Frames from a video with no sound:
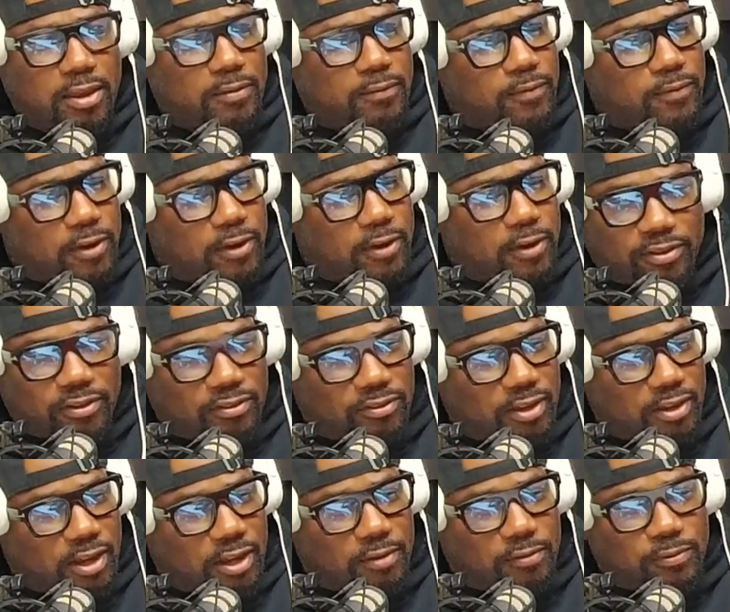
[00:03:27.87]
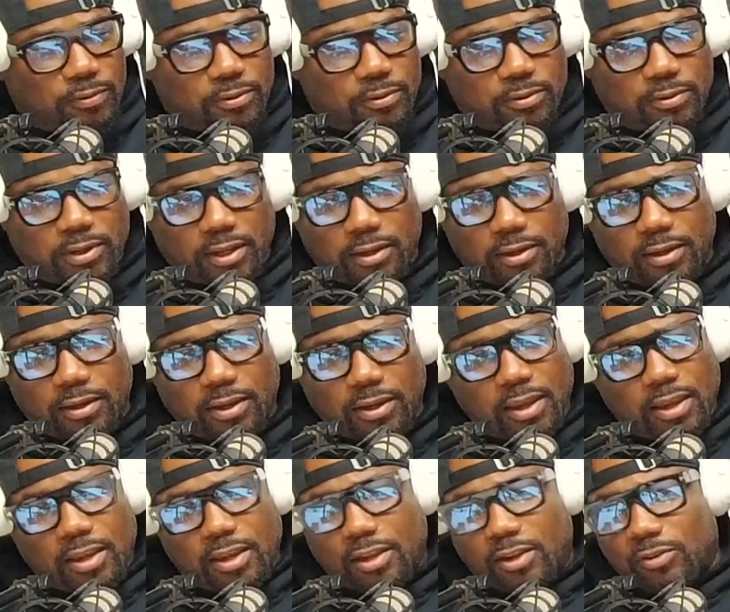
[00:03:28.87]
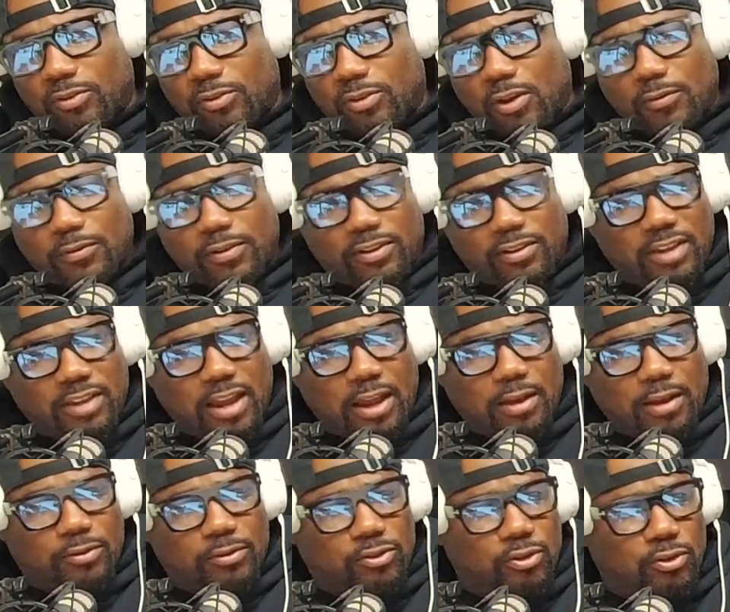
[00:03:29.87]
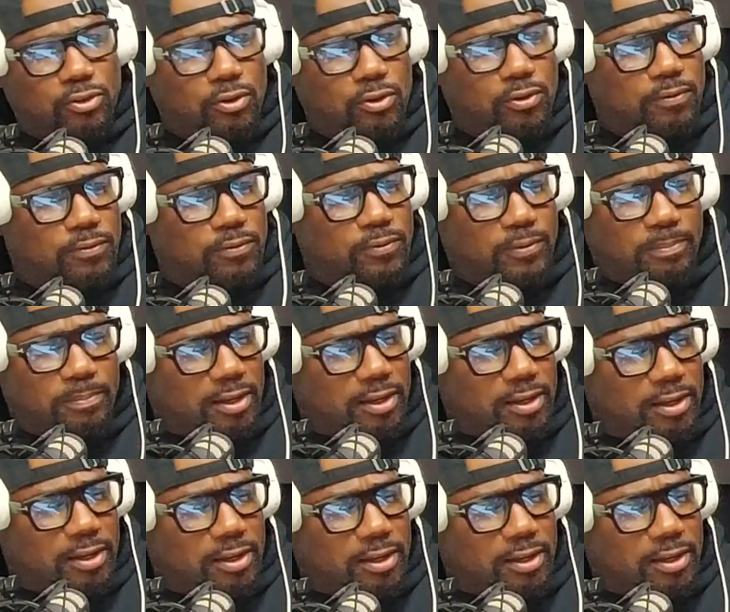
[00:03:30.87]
Very successful. He was over at South Shore for many years,